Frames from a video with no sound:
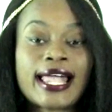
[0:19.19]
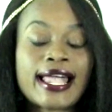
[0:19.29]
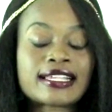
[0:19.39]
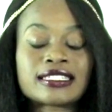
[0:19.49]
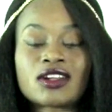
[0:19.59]

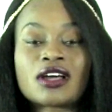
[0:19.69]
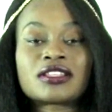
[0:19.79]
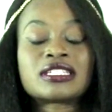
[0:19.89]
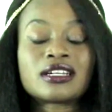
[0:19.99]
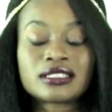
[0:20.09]
has and
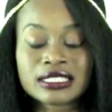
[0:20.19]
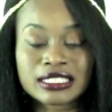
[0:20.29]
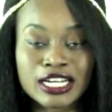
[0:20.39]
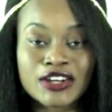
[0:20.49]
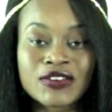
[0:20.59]
all this other
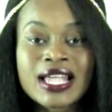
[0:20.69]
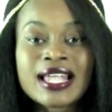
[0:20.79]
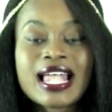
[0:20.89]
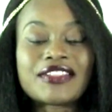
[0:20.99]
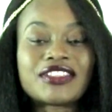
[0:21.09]
stuff.
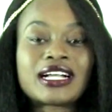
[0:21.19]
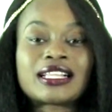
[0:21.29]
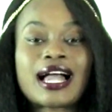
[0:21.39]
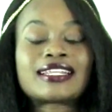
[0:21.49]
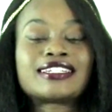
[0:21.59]
And then
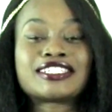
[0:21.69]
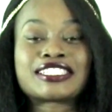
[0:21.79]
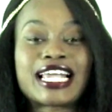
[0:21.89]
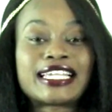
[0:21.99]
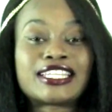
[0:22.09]
Claudia
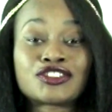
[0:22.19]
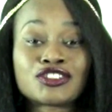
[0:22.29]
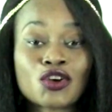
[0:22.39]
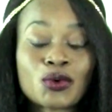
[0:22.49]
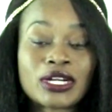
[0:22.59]
is saying that,
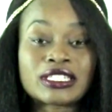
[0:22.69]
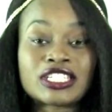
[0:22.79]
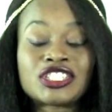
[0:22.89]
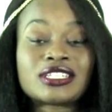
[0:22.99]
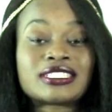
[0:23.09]
you know what, at
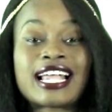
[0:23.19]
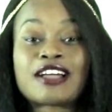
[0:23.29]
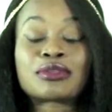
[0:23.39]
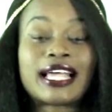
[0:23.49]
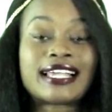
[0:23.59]
least she doesn't
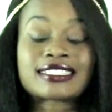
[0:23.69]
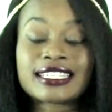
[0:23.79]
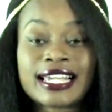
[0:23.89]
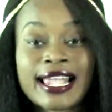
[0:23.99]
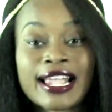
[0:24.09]
have
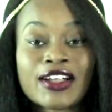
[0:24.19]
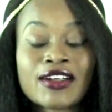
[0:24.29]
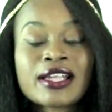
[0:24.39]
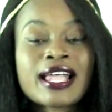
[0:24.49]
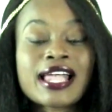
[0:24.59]
plastic
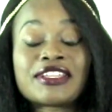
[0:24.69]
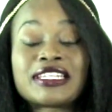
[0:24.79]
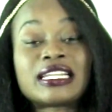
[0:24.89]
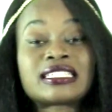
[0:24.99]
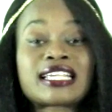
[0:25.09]
hair. And then
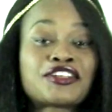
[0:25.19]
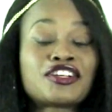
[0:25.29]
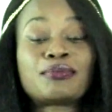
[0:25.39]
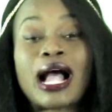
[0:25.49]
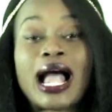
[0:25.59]
Nene's like,
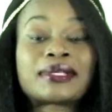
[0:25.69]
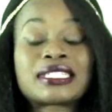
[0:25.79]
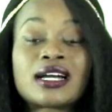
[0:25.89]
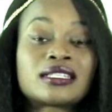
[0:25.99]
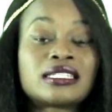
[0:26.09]
your bob
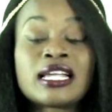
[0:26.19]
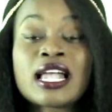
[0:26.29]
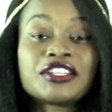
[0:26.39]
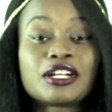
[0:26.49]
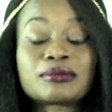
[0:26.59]
is ugly.
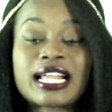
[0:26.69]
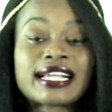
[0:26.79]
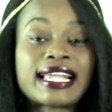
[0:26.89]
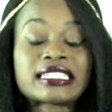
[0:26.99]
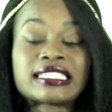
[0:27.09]
You know what I'm
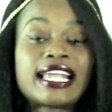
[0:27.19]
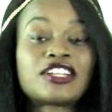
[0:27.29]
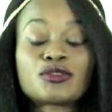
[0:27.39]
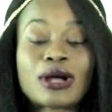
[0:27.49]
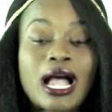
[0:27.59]
saying? I can't
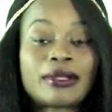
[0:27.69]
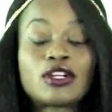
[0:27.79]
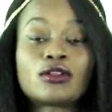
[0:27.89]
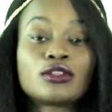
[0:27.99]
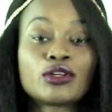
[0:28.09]
stand your bob. It
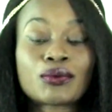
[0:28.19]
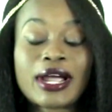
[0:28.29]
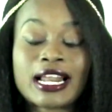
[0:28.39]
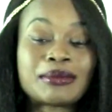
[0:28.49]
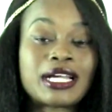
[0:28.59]
don't look
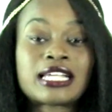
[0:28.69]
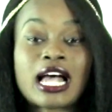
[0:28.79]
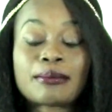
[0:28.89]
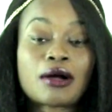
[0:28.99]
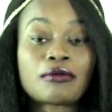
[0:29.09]
right. And I'm not
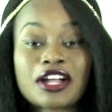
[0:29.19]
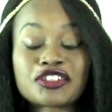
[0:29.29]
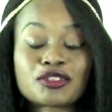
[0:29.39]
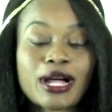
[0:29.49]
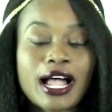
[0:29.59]
talking about
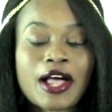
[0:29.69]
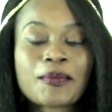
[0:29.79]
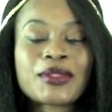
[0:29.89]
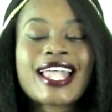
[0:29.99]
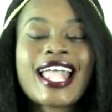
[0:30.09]
Roger
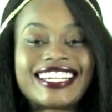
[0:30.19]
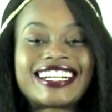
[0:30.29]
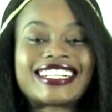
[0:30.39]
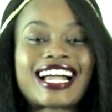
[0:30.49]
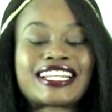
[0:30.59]
Bob. And
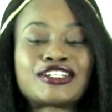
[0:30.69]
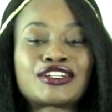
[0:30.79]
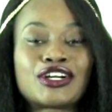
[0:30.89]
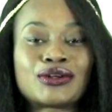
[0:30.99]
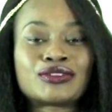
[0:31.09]
then
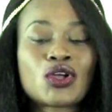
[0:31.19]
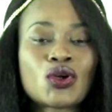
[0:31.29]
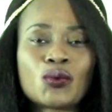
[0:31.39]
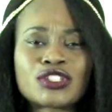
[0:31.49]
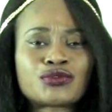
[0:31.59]
Claudia goes,
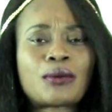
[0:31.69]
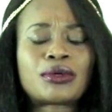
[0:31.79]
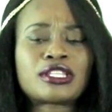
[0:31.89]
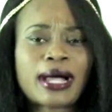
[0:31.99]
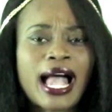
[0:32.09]
what's wrong
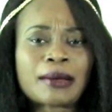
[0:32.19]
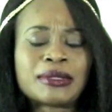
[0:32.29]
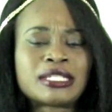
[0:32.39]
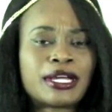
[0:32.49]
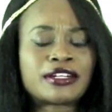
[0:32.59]
with the
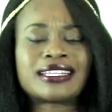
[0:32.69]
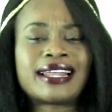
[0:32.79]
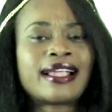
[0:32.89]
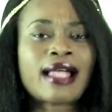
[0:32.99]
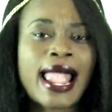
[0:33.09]
bob? It's better than
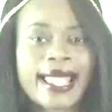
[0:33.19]
a hair